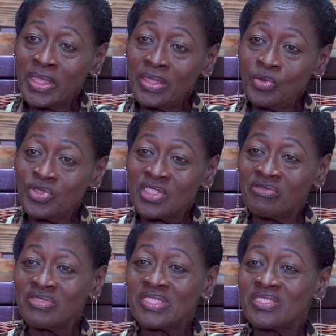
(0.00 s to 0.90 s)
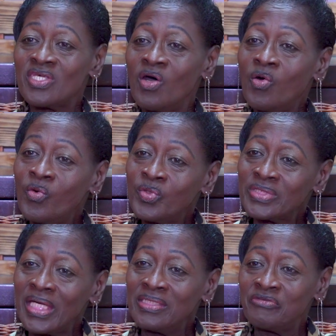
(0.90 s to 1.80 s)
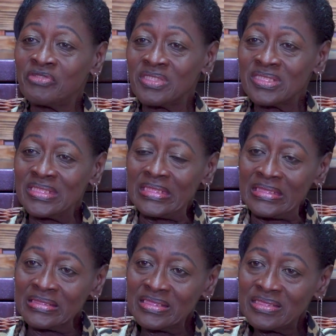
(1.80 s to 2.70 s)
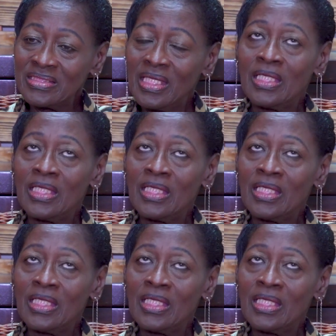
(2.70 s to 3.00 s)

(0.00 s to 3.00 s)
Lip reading: out and do service of songs and different things.